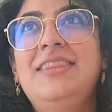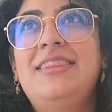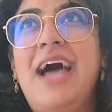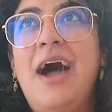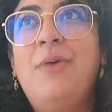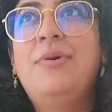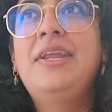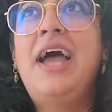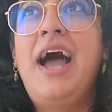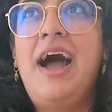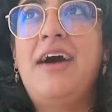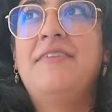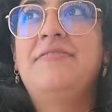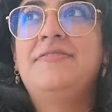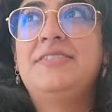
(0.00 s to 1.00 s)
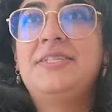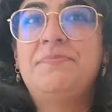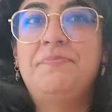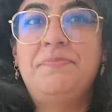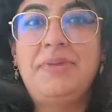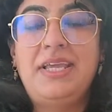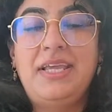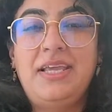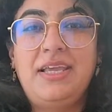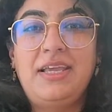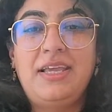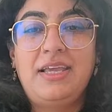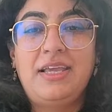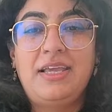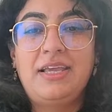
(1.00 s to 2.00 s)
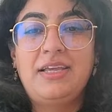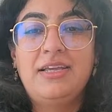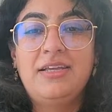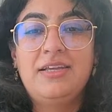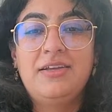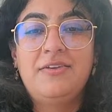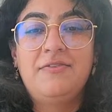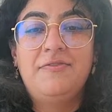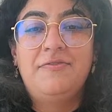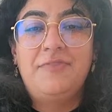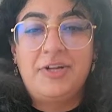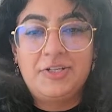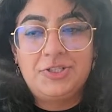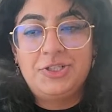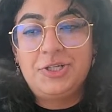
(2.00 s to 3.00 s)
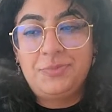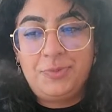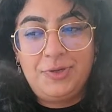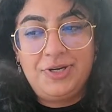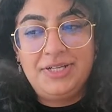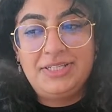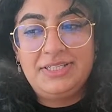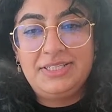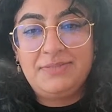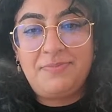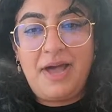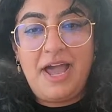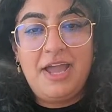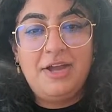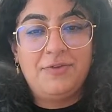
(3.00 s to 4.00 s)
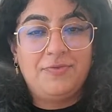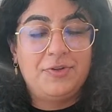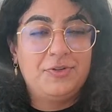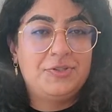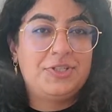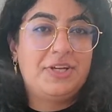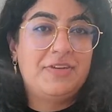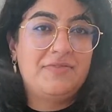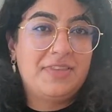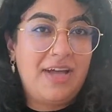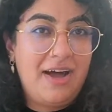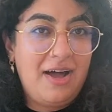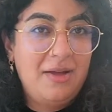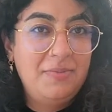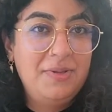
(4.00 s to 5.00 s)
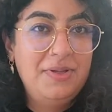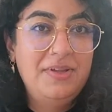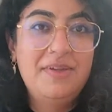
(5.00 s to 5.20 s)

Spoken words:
That would have to be Vulture Prince by Arooj Aftab.